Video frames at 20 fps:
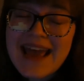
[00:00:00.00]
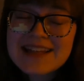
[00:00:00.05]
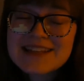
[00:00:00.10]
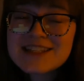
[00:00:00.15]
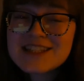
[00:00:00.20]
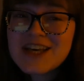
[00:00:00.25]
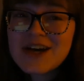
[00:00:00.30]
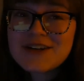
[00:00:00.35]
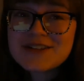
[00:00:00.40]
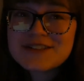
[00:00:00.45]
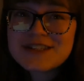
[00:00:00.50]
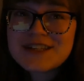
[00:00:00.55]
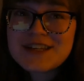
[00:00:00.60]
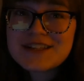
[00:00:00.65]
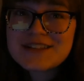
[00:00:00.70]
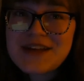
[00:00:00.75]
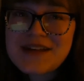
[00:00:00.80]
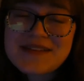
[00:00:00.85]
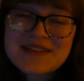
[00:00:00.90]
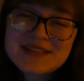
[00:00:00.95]
And so I'll see you
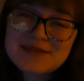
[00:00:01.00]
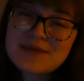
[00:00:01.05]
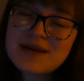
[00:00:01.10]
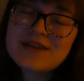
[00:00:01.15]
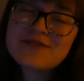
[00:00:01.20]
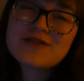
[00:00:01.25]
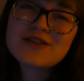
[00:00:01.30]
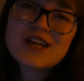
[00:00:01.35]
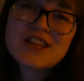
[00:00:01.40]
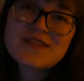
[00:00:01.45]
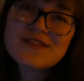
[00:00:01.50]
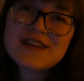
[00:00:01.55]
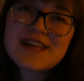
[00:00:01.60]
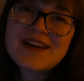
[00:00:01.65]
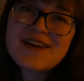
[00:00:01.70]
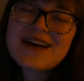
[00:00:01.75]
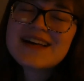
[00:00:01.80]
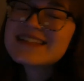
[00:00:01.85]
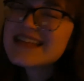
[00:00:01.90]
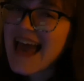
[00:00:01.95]
guys all this Monday for another
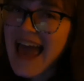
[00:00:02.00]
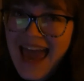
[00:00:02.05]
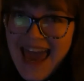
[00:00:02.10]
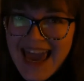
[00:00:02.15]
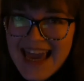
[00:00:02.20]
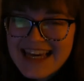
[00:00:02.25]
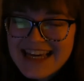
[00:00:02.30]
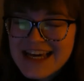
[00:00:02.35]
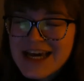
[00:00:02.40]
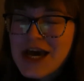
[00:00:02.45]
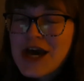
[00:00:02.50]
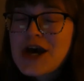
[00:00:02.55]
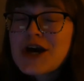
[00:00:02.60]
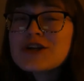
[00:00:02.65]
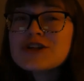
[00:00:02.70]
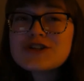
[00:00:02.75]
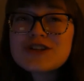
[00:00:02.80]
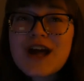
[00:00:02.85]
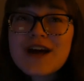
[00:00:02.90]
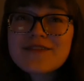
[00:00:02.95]
video. And hey,
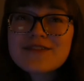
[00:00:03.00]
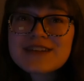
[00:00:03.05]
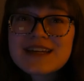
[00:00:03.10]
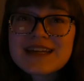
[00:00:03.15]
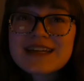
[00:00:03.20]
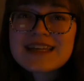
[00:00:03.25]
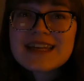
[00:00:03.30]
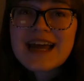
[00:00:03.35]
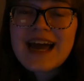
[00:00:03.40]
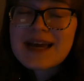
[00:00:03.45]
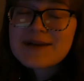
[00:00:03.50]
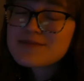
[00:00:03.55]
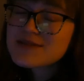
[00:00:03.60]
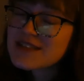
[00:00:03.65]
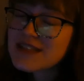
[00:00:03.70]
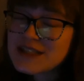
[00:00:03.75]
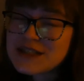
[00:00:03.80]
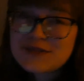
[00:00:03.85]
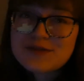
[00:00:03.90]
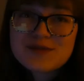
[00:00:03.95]
do not forget, I'm
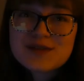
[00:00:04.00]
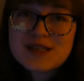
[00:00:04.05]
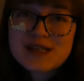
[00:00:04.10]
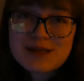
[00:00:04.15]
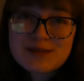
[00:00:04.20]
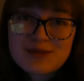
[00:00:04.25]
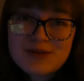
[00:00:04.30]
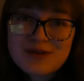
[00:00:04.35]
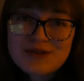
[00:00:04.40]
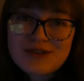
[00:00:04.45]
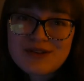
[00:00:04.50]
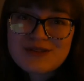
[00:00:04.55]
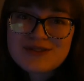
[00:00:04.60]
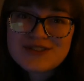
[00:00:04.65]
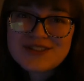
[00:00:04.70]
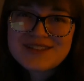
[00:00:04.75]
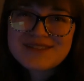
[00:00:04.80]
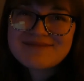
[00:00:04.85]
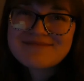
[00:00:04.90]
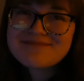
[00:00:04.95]
still a freaking
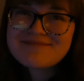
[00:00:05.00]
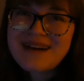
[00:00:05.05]
bulldozer.